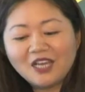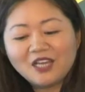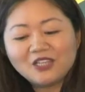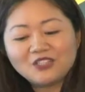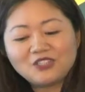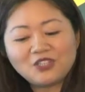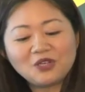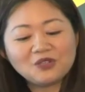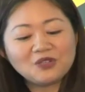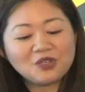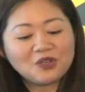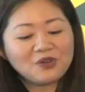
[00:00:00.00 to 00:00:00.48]

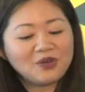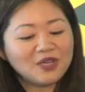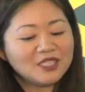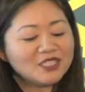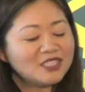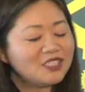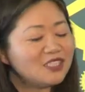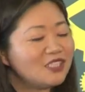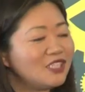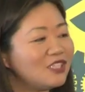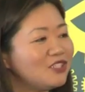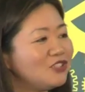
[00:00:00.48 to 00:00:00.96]
So the
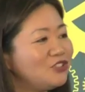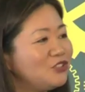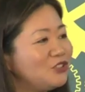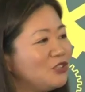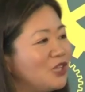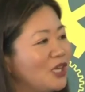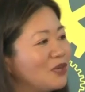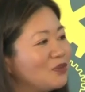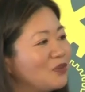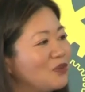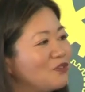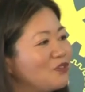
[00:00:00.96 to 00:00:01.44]
question is, do
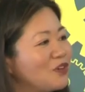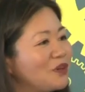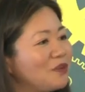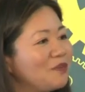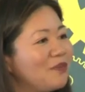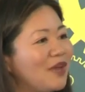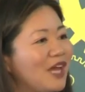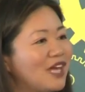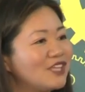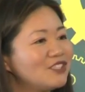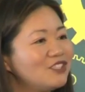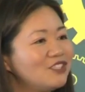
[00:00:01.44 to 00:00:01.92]
they revert
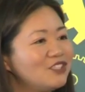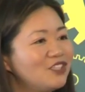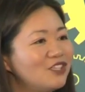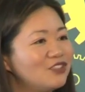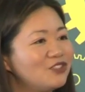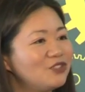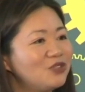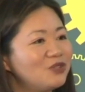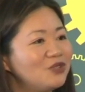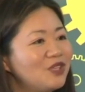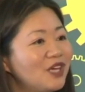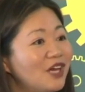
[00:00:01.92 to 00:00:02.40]
back to their
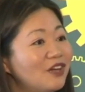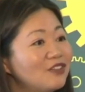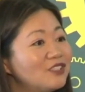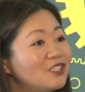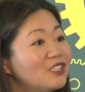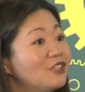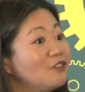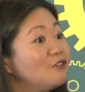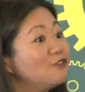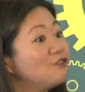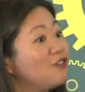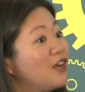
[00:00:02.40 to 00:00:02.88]

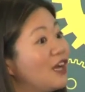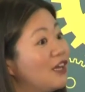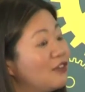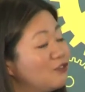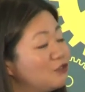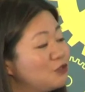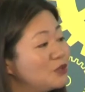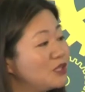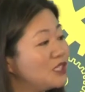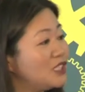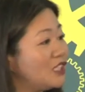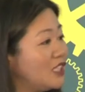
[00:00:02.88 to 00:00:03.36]

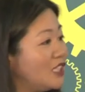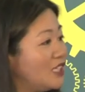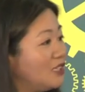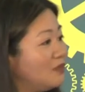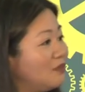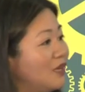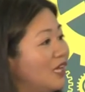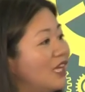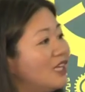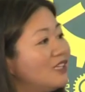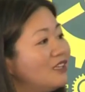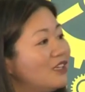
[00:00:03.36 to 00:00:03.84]
2005
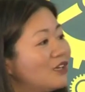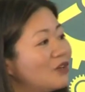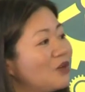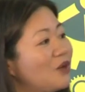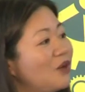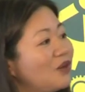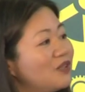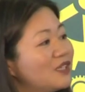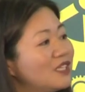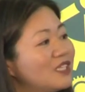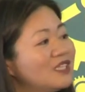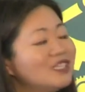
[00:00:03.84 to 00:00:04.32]
regime? They're
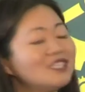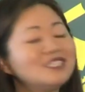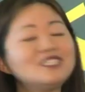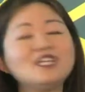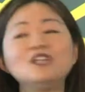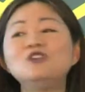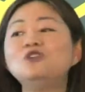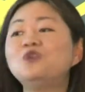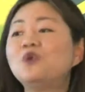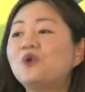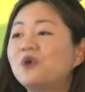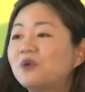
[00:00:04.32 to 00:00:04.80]
calling this a
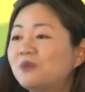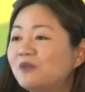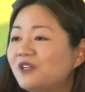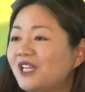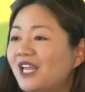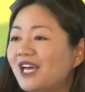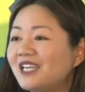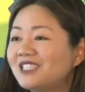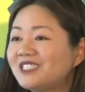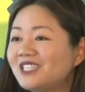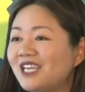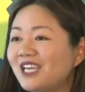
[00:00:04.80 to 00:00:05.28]

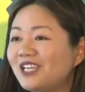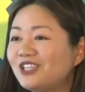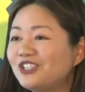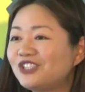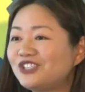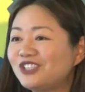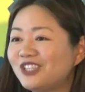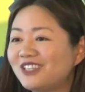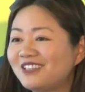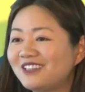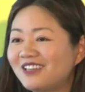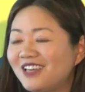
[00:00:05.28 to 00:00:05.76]

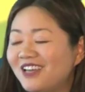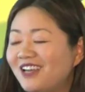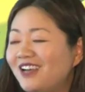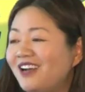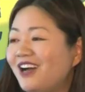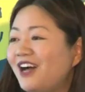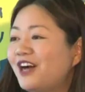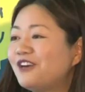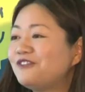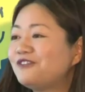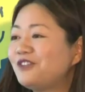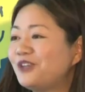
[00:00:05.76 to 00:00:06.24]
normalization
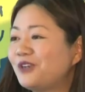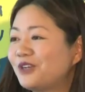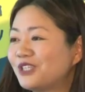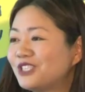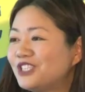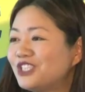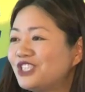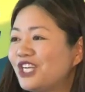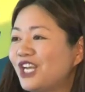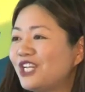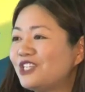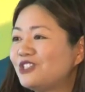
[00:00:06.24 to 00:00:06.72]
of their
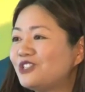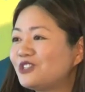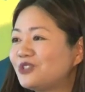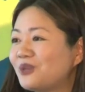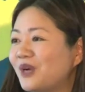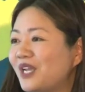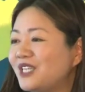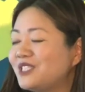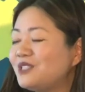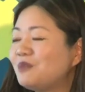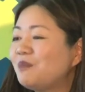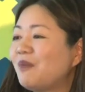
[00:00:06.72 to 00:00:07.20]
exchange
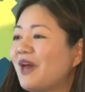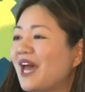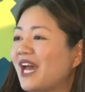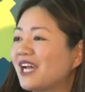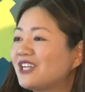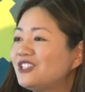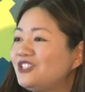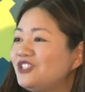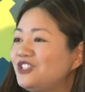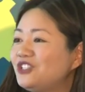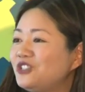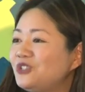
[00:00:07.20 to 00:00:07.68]
rate
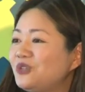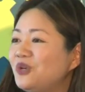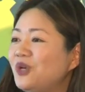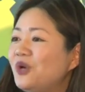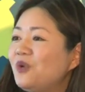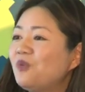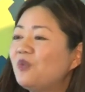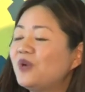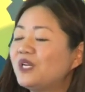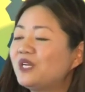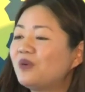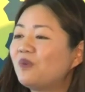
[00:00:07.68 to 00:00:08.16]
back to
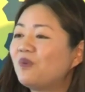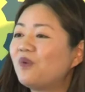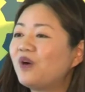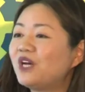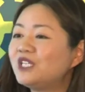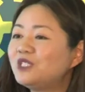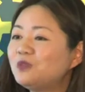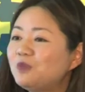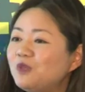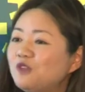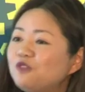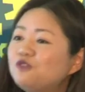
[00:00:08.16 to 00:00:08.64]
what it
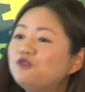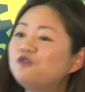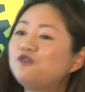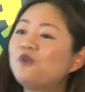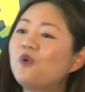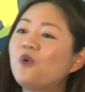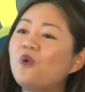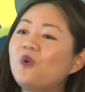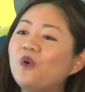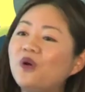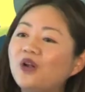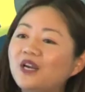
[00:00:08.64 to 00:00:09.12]
was
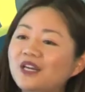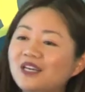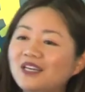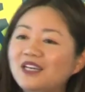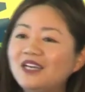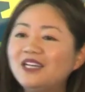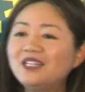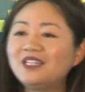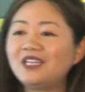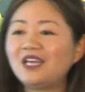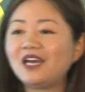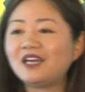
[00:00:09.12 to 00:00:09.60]
before
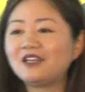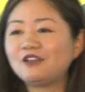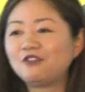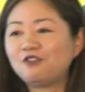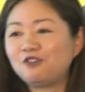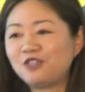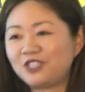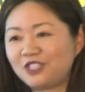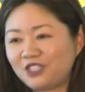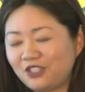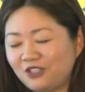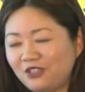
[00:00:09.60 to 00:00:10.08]
the
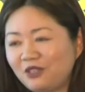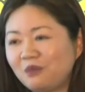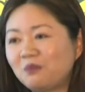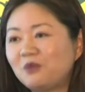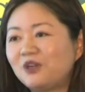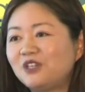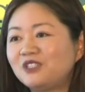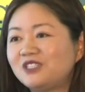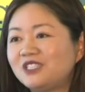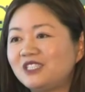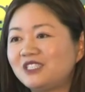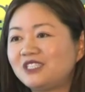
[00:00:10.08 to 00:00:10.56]
unofficial
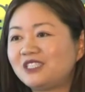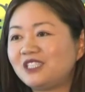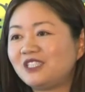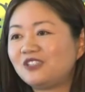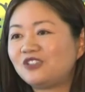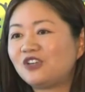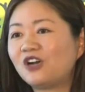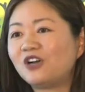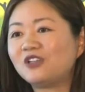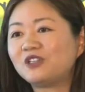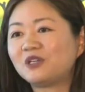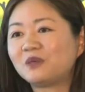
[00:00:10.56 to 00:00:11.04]
emergency
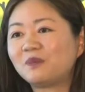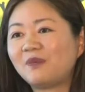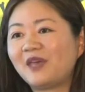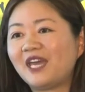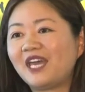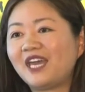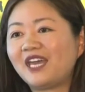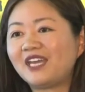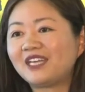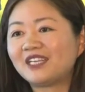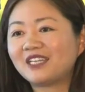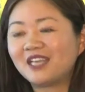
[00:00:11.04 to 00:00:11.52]
dollar
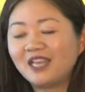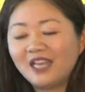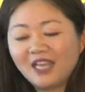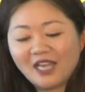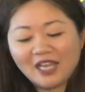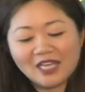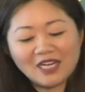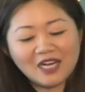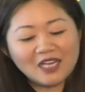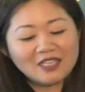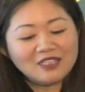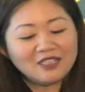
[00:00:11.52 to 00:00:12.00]
peg.
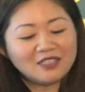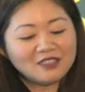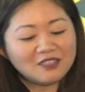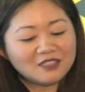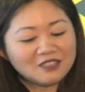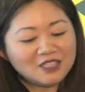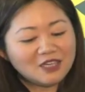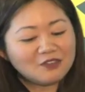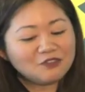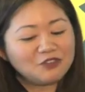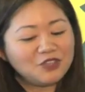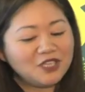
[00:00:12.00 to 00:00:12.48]
And I think
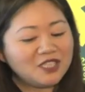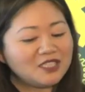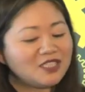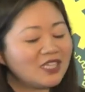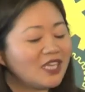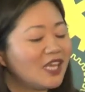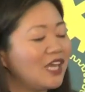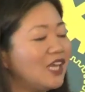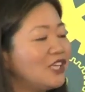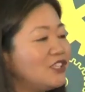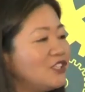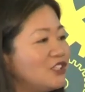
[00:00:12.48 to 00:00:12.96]
there's every
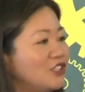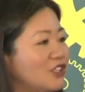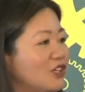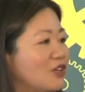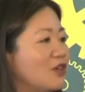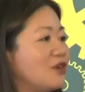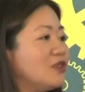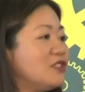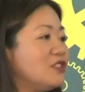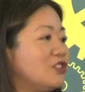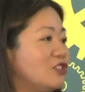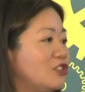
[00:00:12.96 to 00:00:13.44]
indication they're
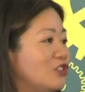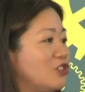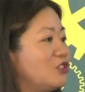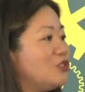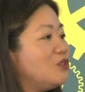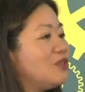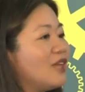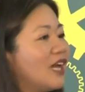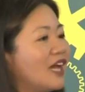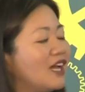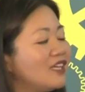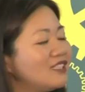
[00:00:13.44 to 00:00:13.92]
going to
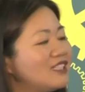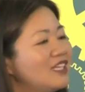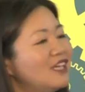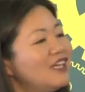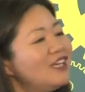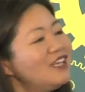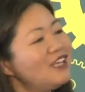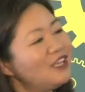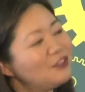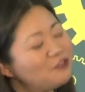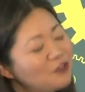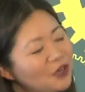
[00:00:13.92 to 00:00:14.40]
do that,
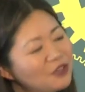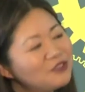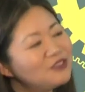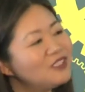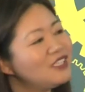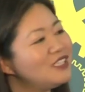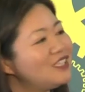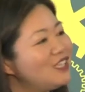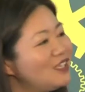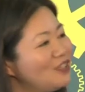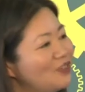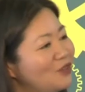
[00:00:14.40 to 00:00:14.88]
if
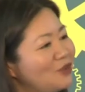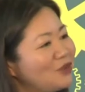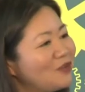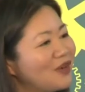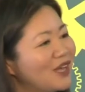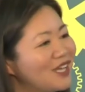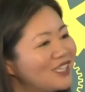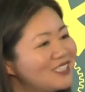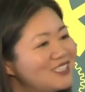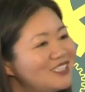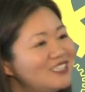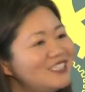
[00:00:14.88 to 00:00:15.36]
only the
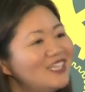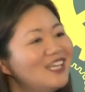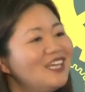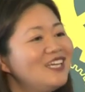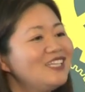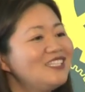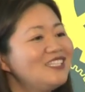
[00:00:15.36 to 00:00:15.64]
U.S.